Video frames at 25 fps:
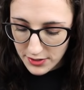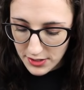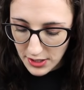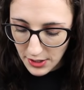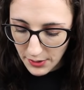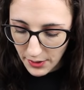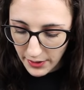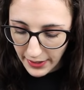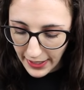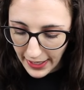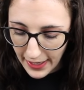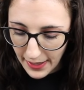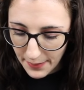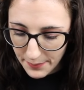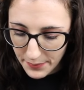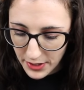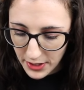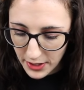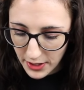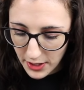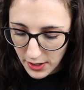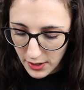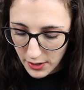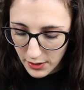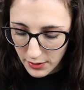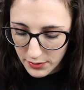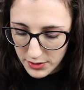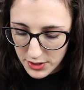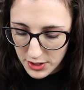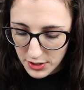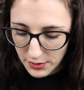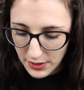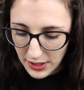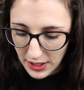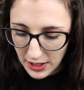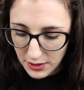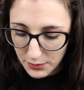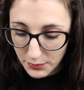So okay, I'm gonna go
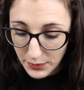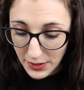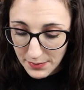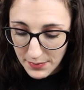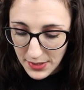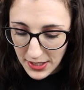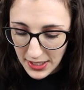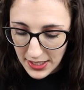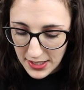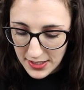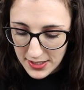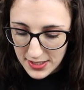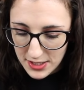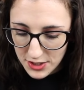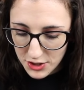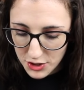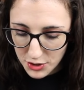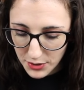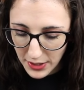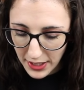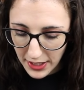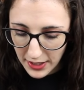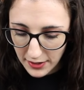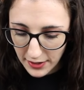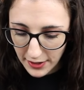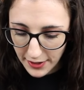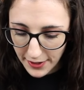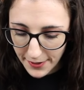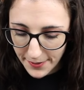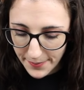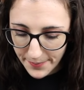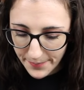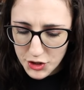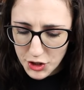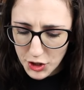to the 3-minute trailer.